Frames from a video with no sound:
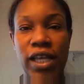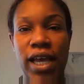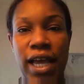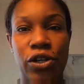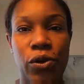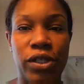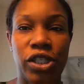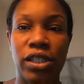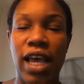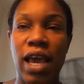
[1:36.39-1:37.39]
the first thing I
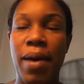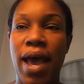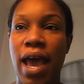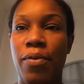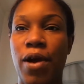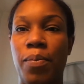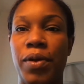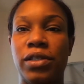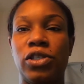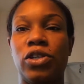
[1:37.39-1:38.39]
do is just take my
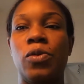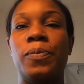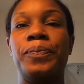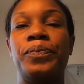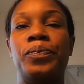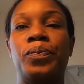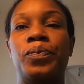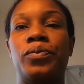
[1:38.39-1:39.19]
eyebrow pencil.